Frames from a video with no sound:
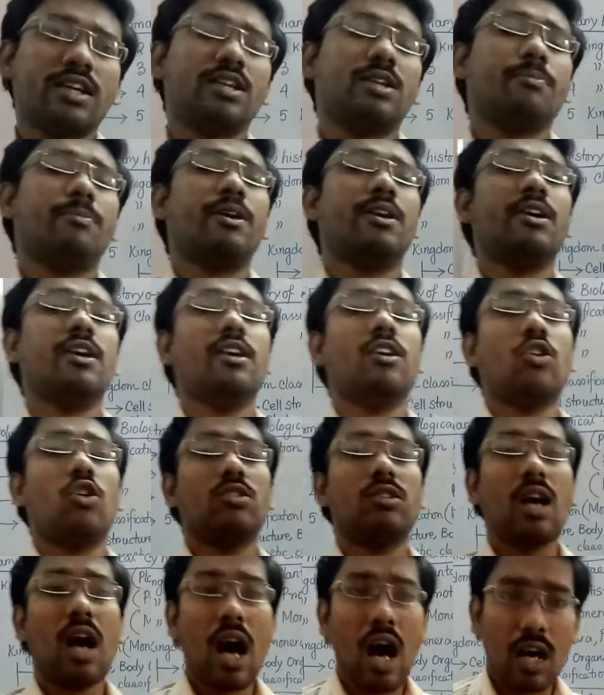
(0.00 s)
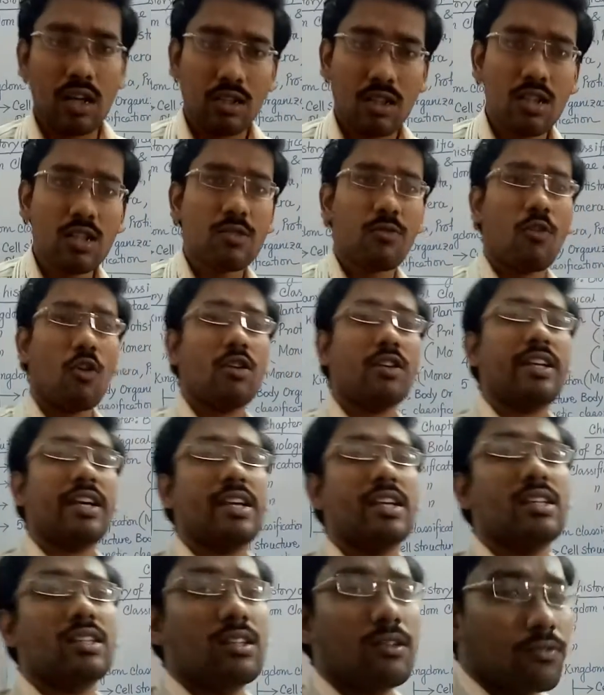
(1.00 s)
they are dependent on the others for
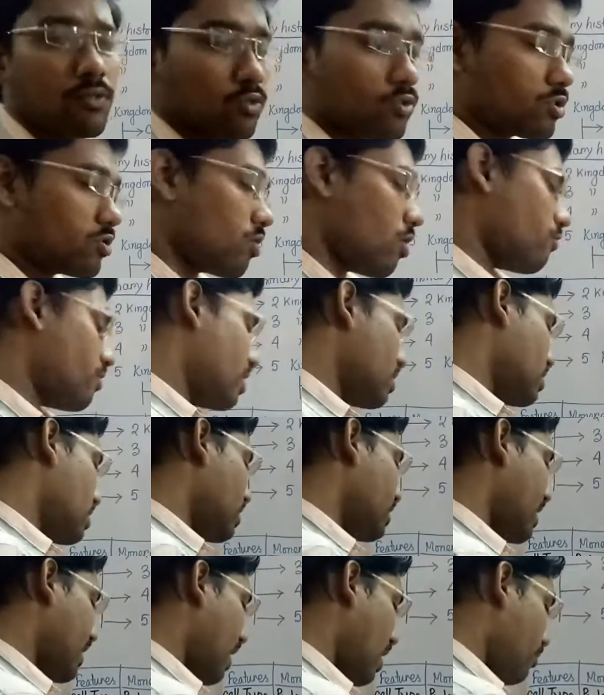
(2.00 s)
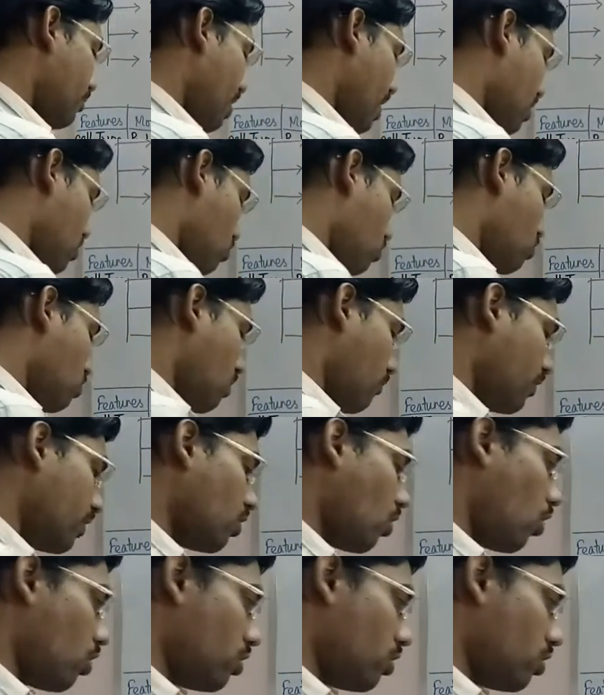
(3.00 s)
taking the food. So obviously they can be heterotrophic